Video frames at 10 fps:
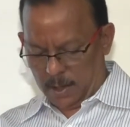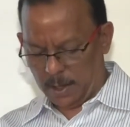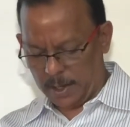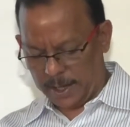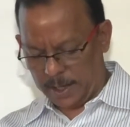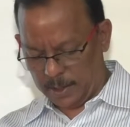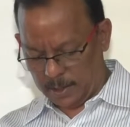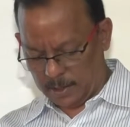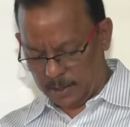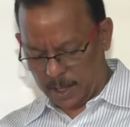All right
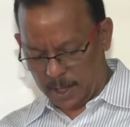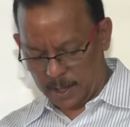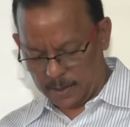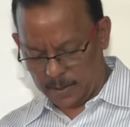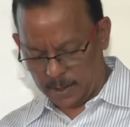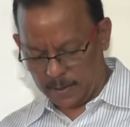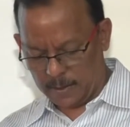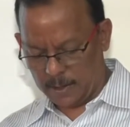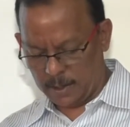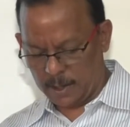
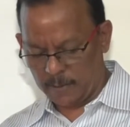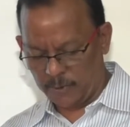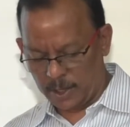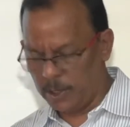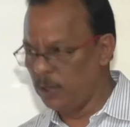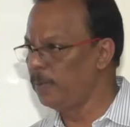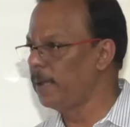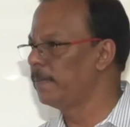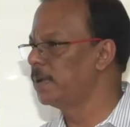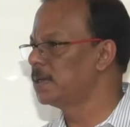uh, for new
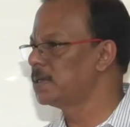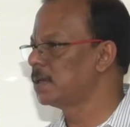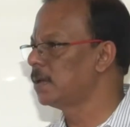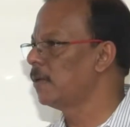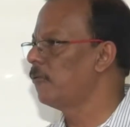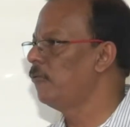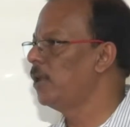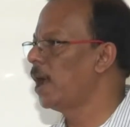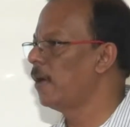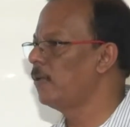members
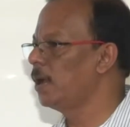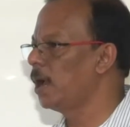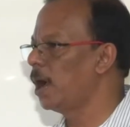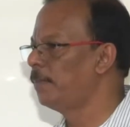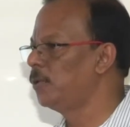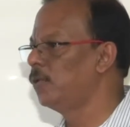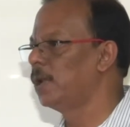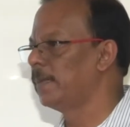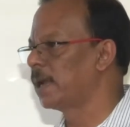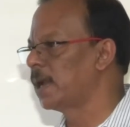we have a
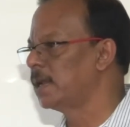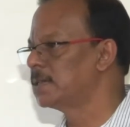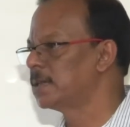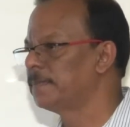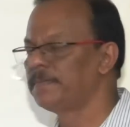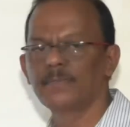approval mechanism.